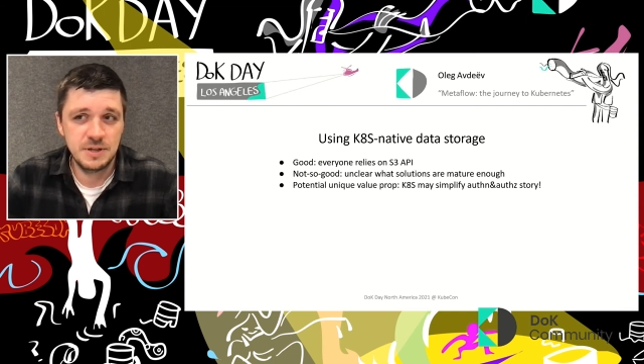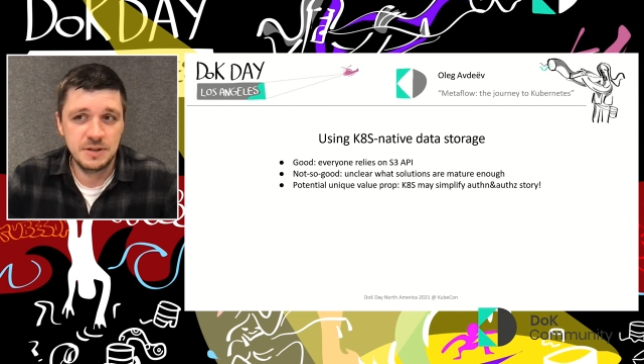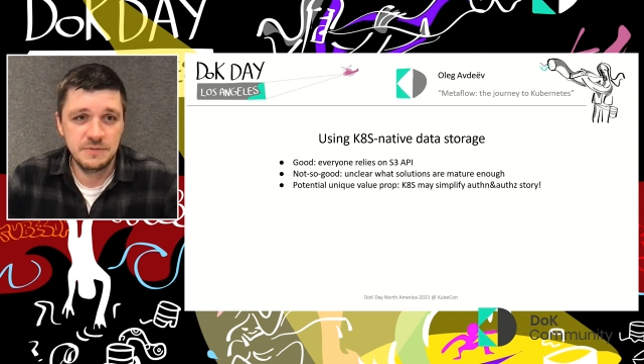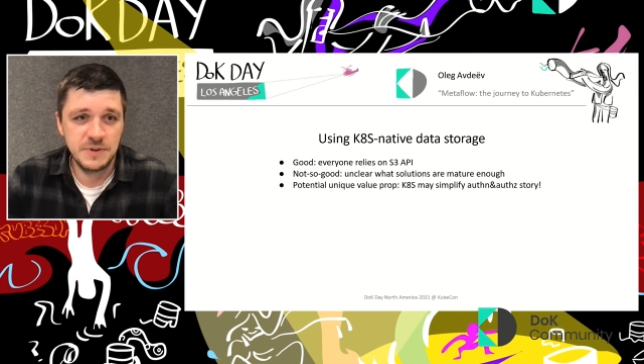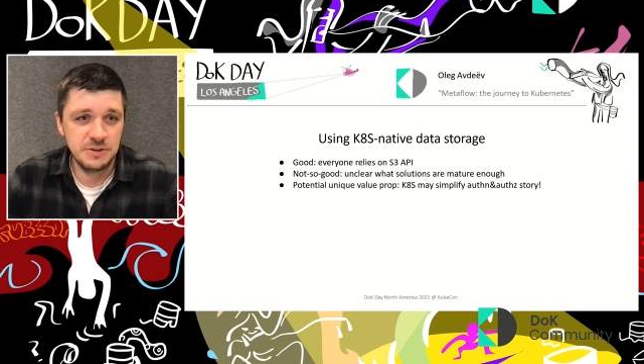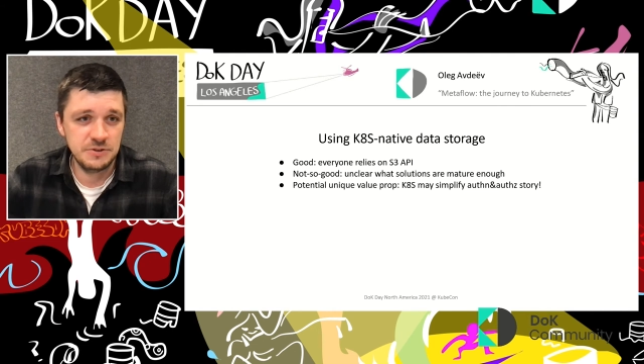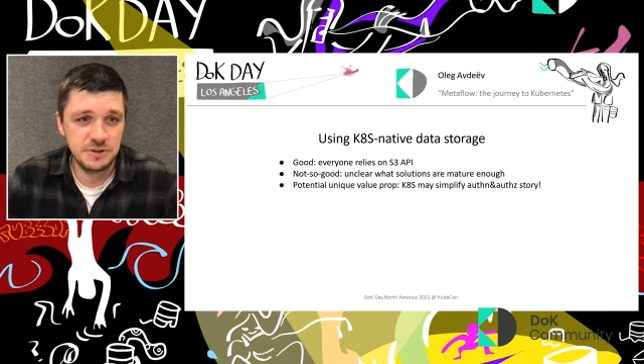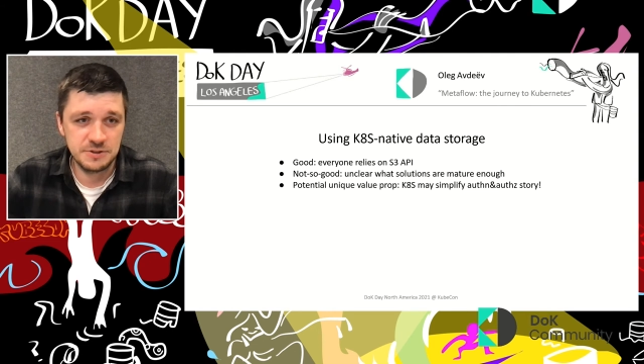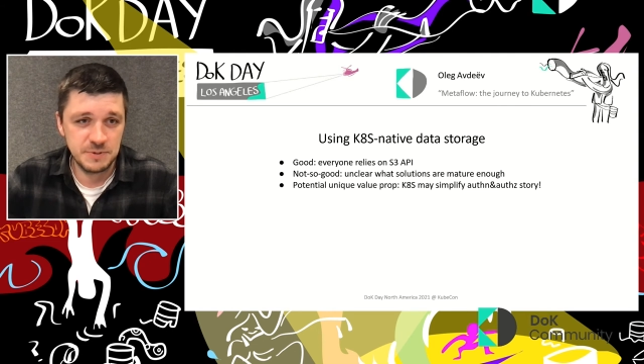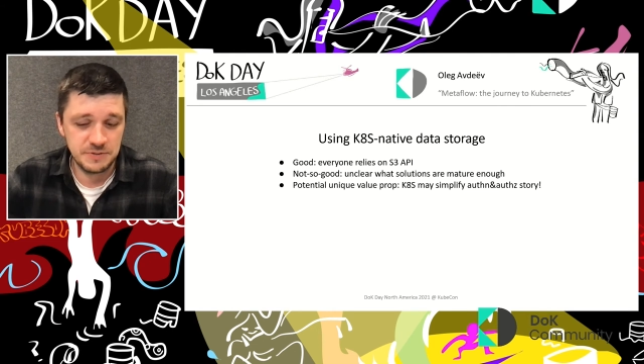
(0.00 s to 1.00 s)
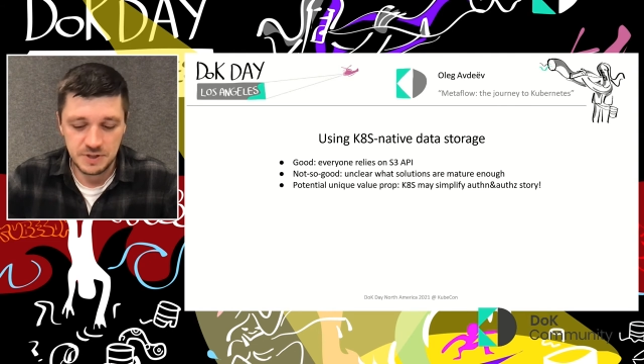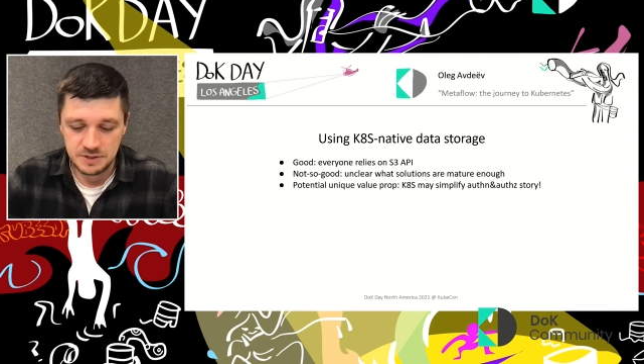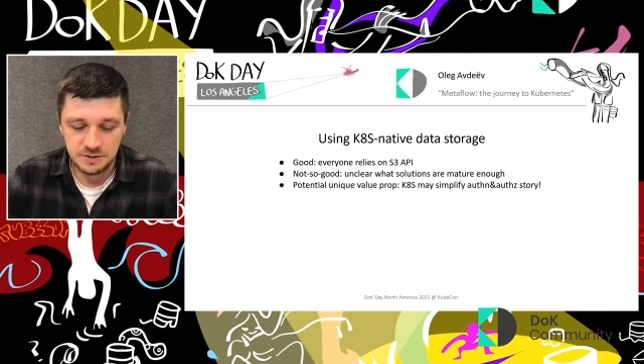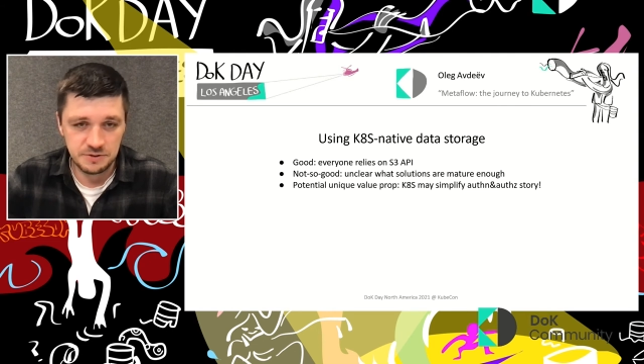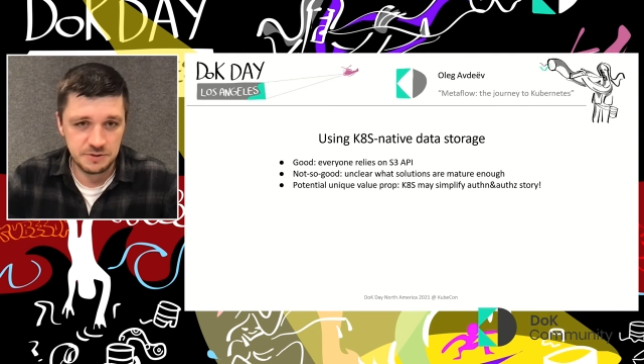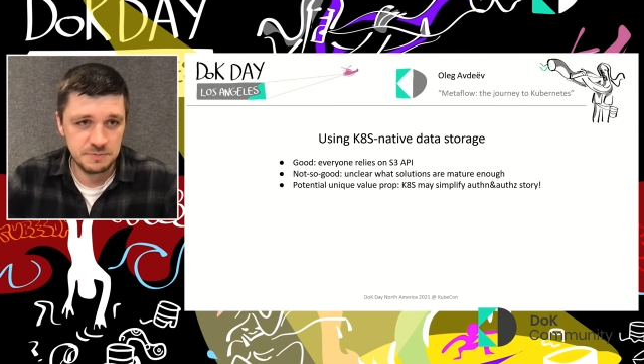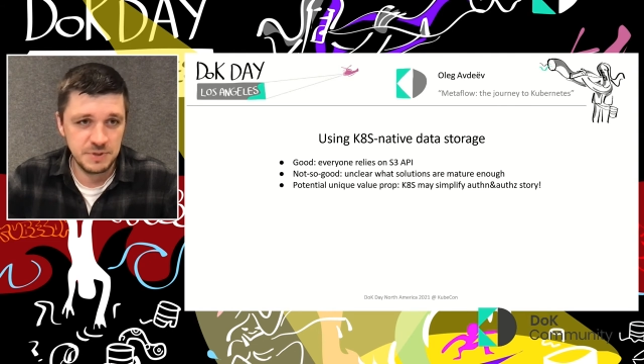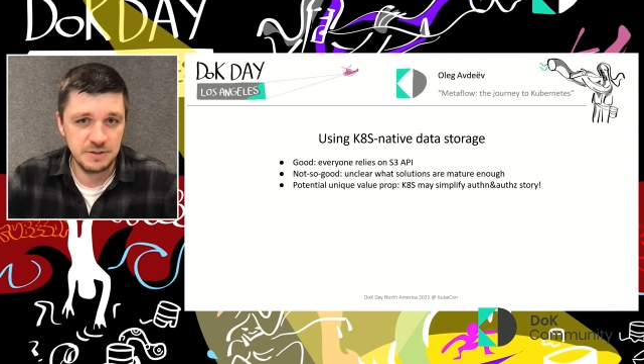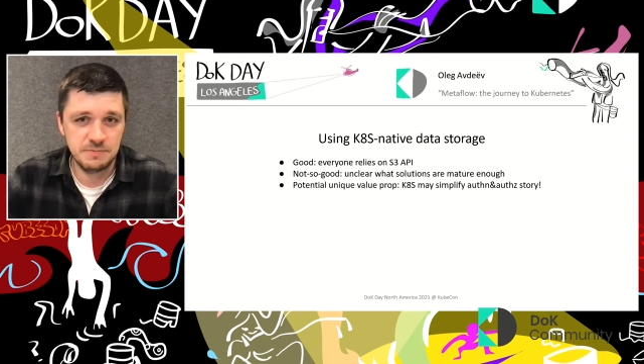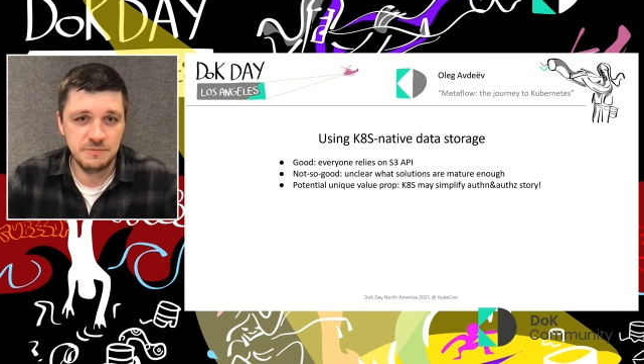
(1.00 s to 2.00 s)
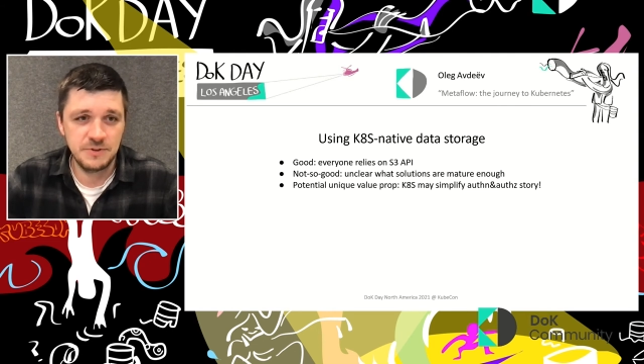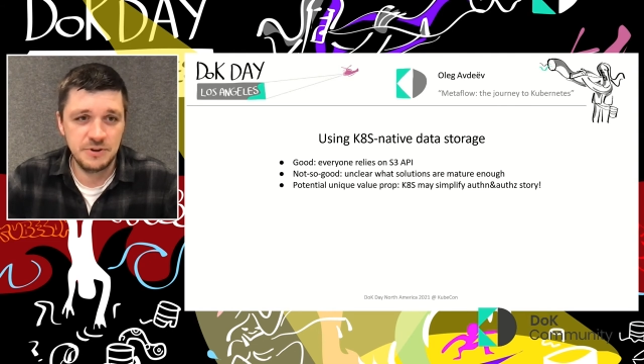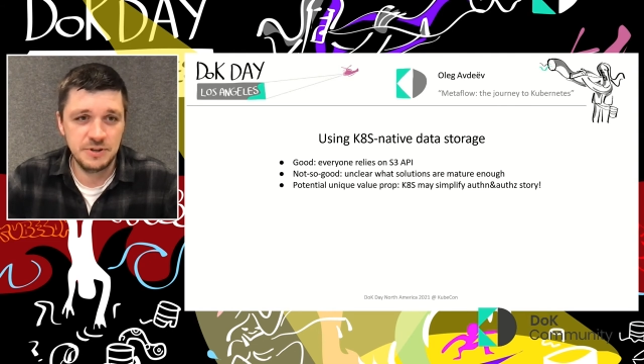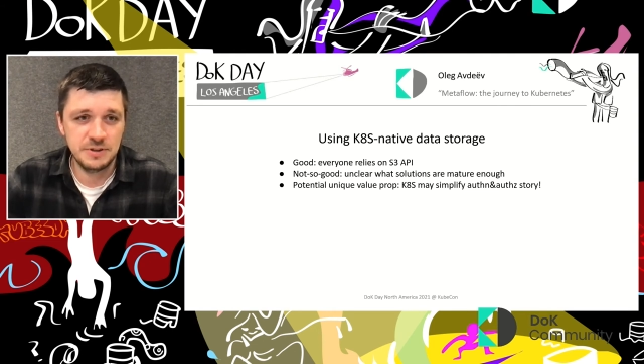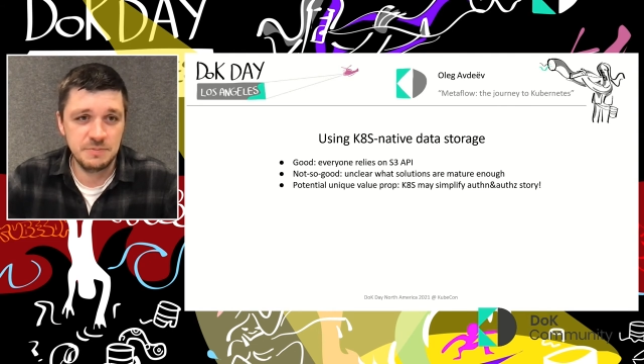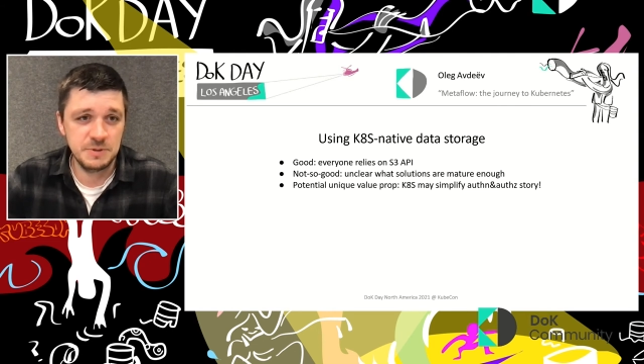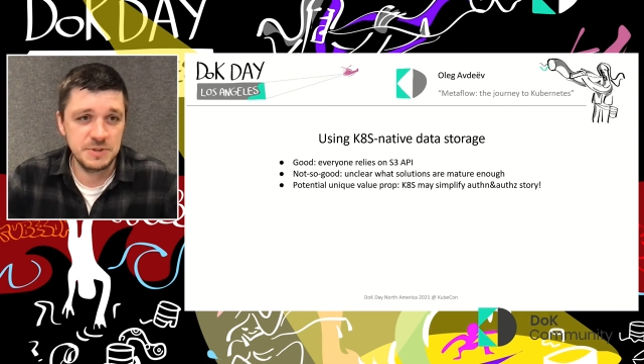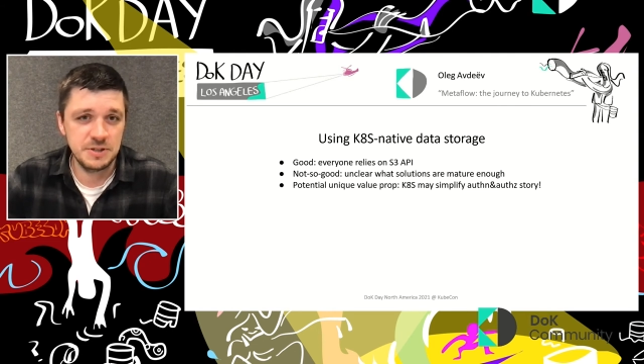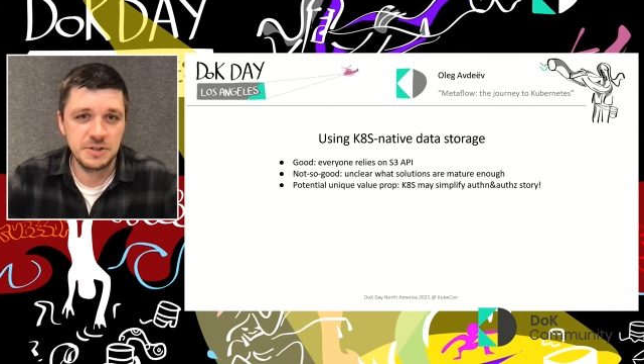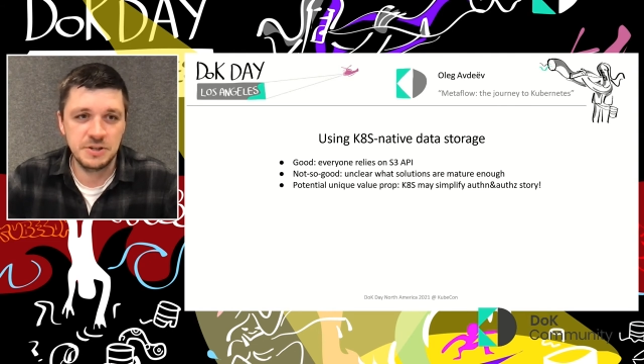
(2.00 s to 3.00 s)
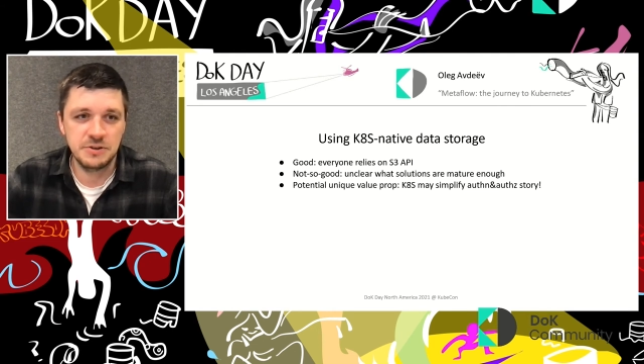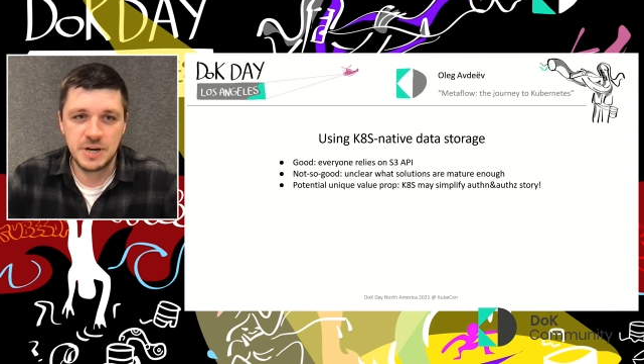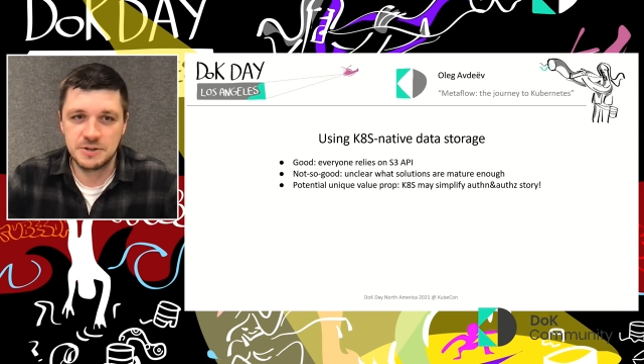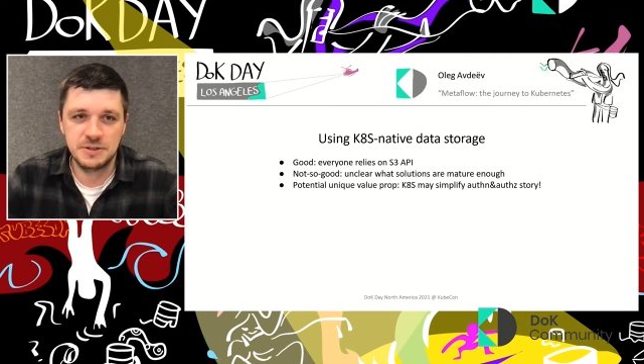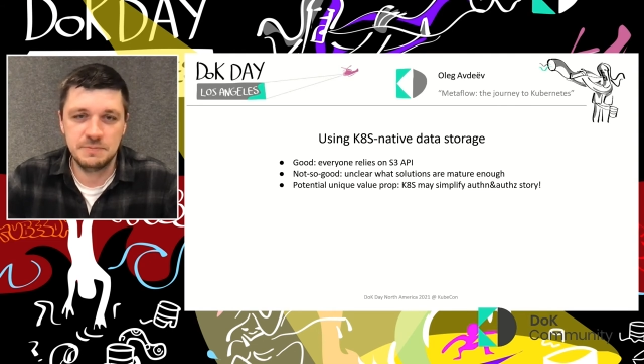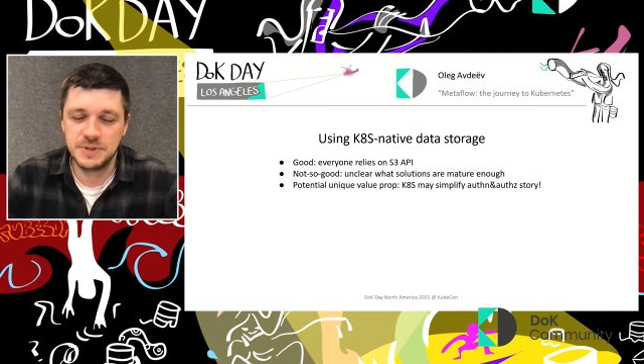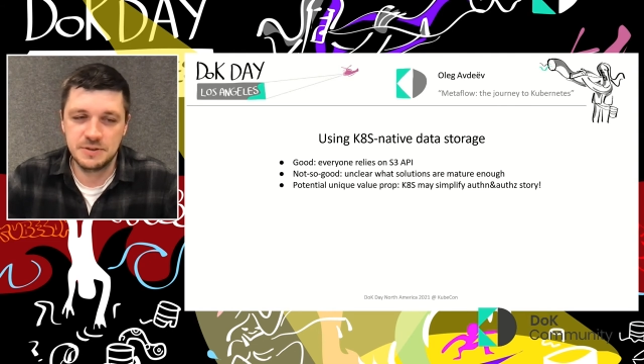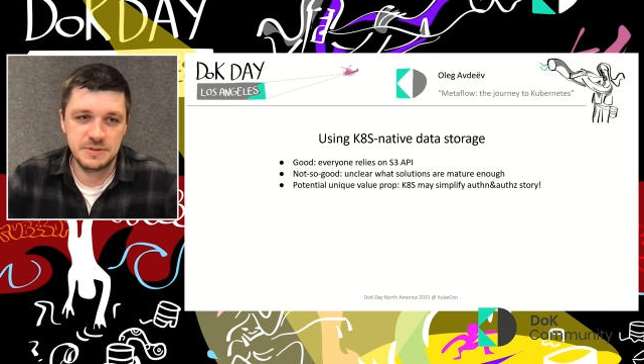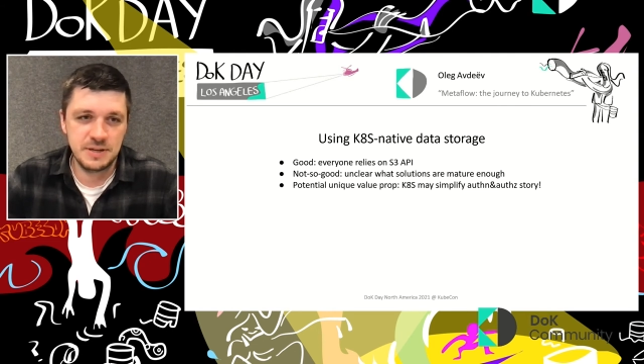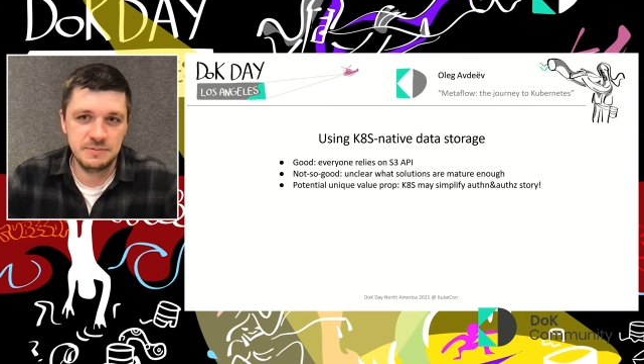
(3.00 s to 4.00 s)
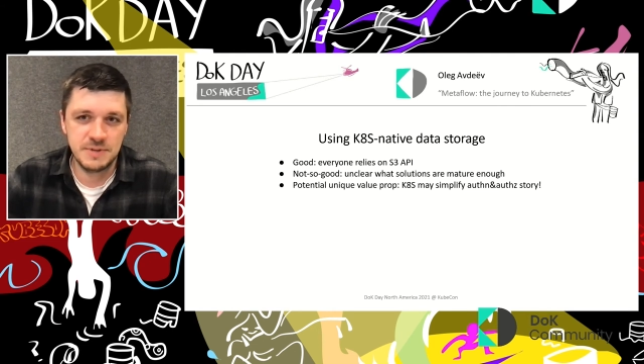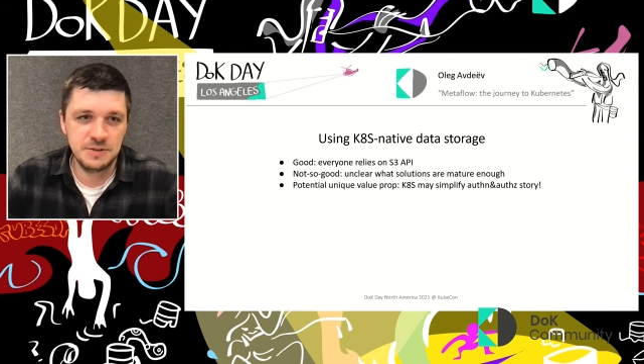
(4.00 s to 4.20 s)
uh, vendor specific solutions, but very optimistic here actually, because I,